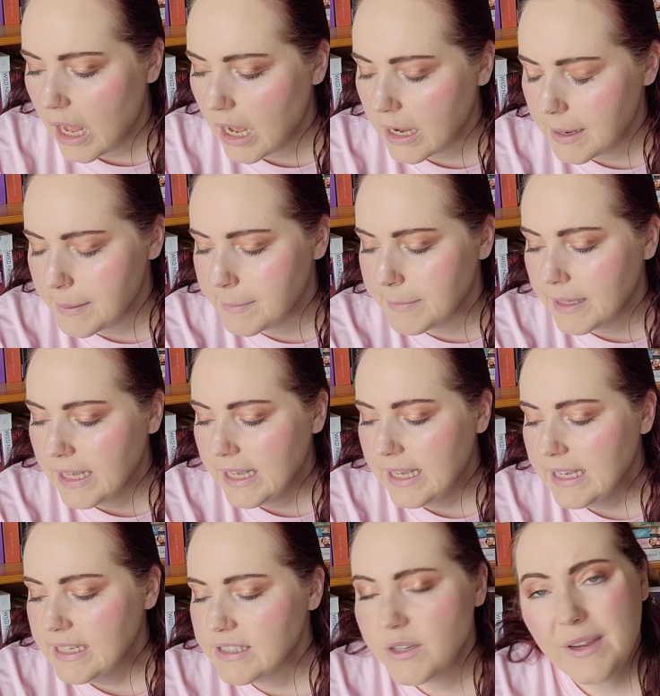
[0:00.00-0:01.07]
Um,
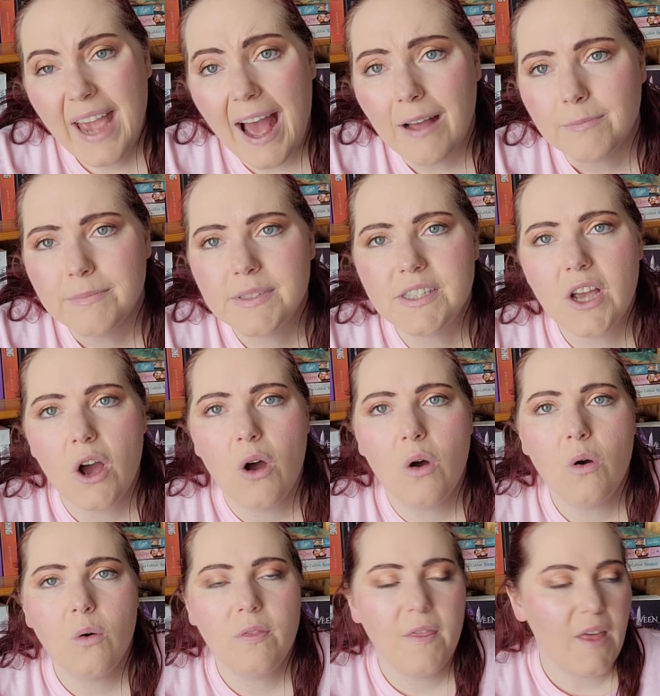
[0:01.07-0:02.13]
so yeah,
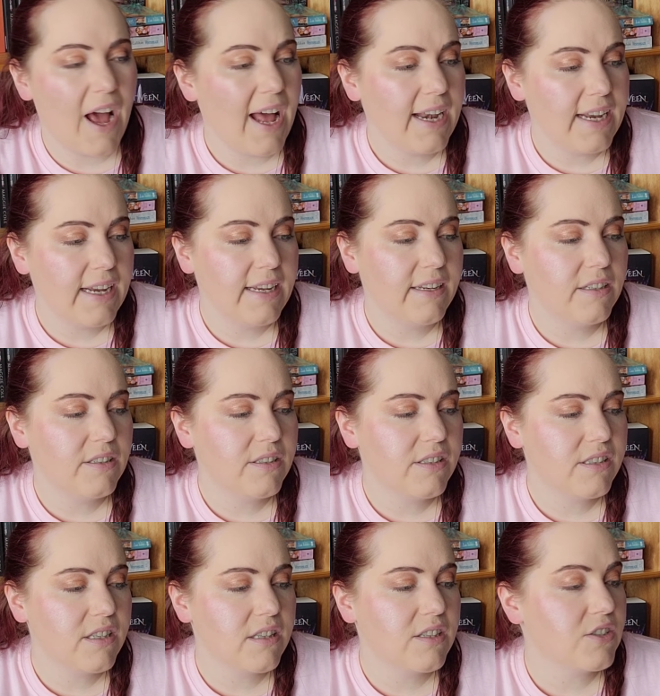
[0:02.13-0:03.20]
so that
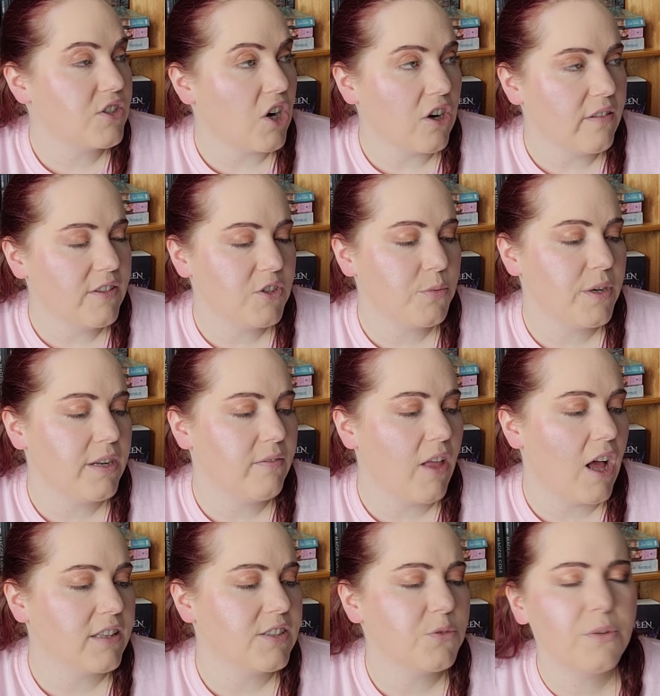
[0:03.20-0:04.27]
is the start of this reading
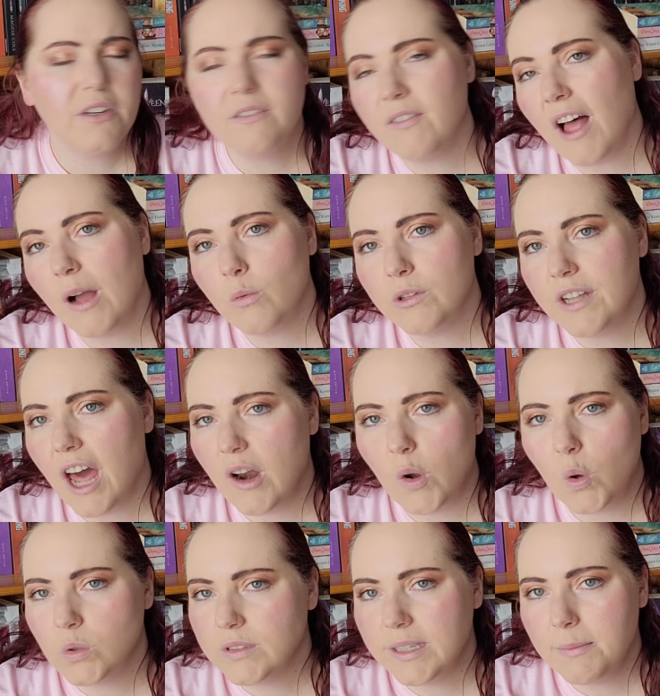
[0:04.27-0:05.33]
vlog. This reading vlog will not
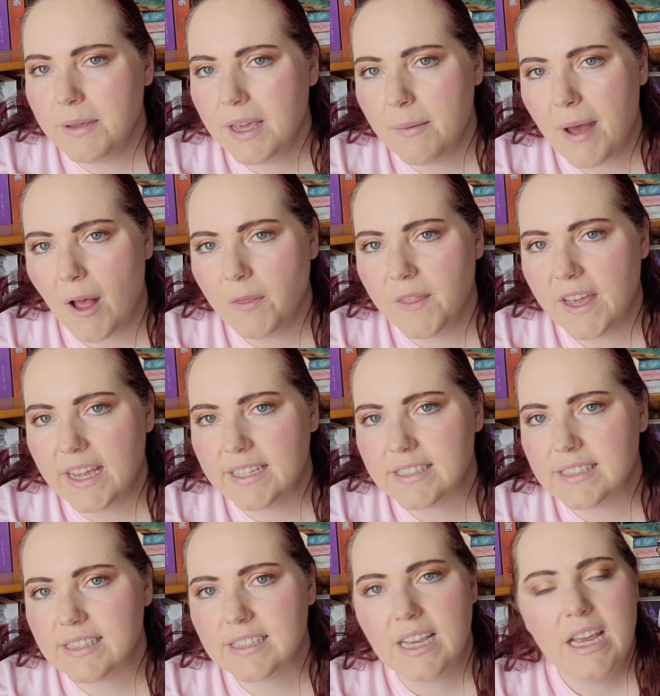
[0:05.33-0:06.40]
only be about
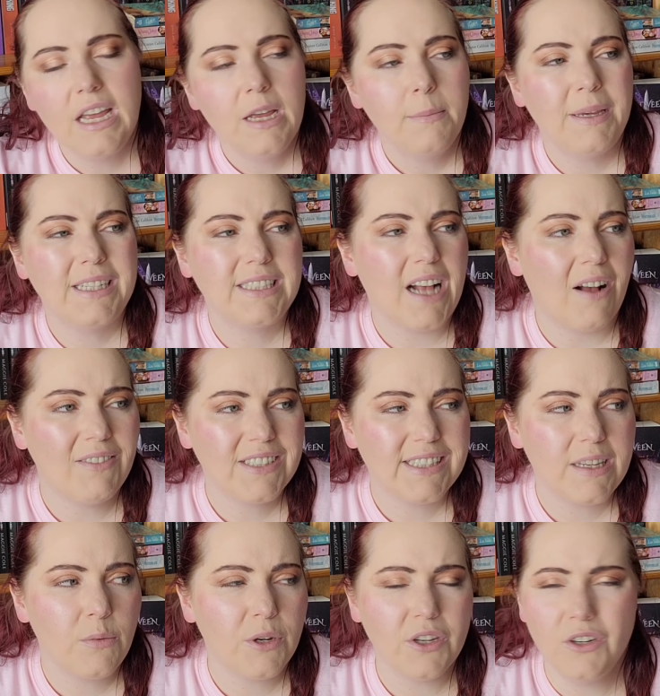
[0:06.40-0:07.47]
this, because
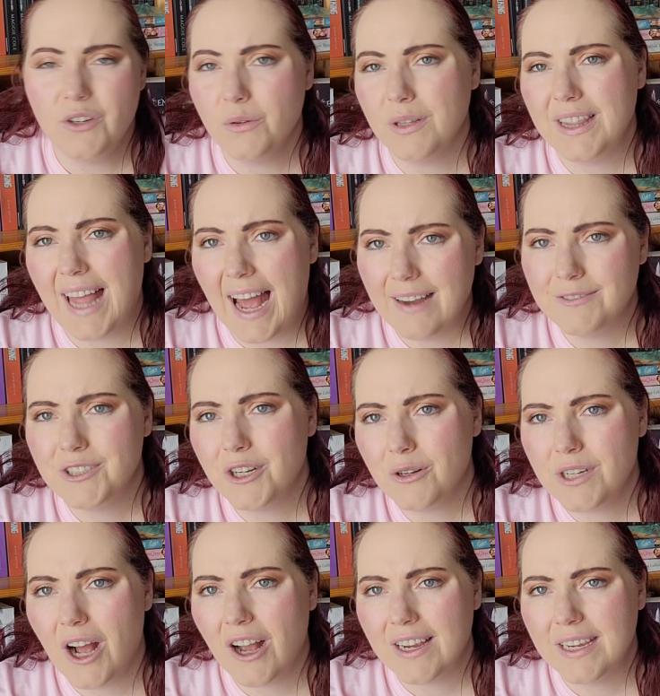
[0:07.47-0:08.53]
obviously we're going to do a live show
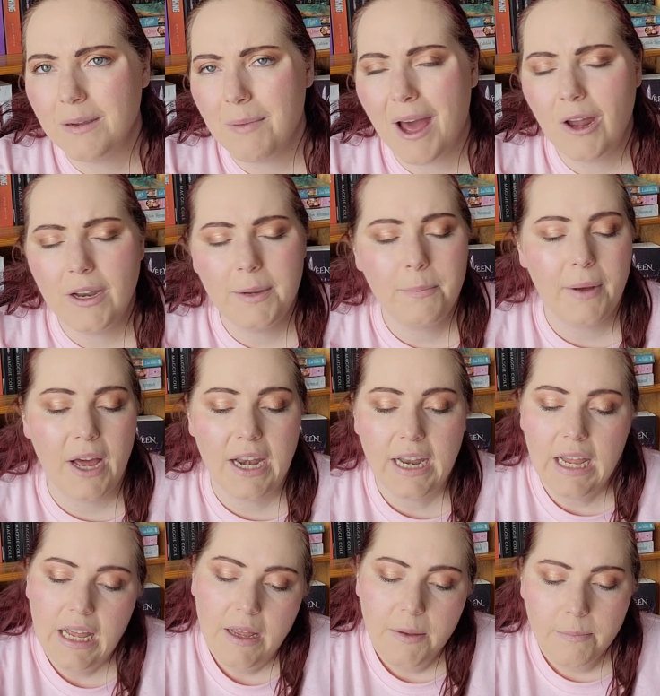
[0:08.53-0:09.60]
talking about it, but
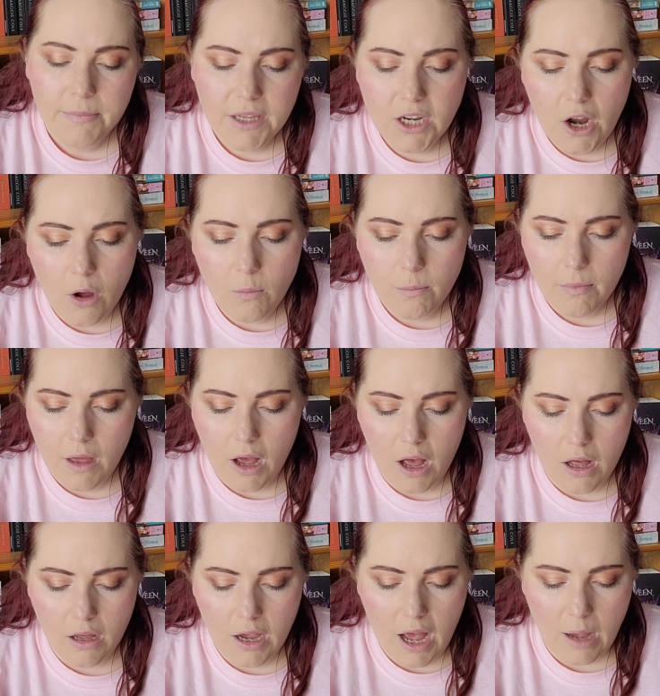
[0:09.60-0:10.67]
you know,
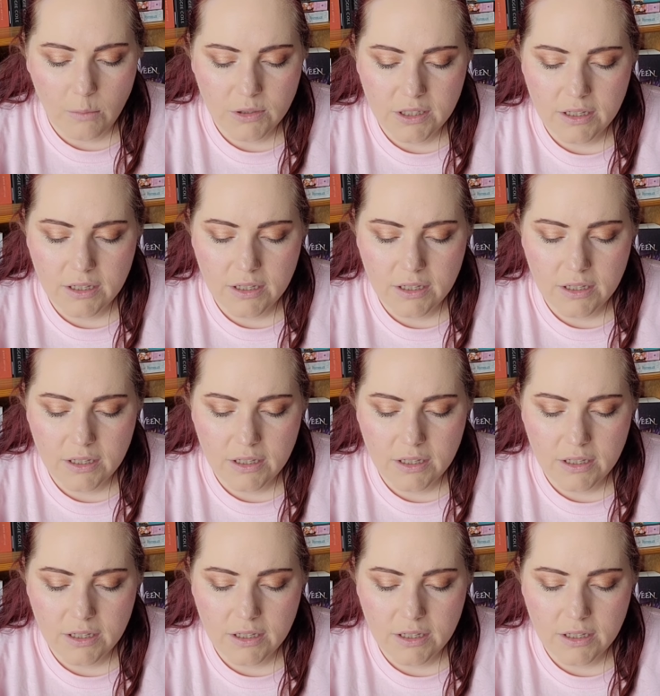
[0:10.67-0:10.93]
uh, I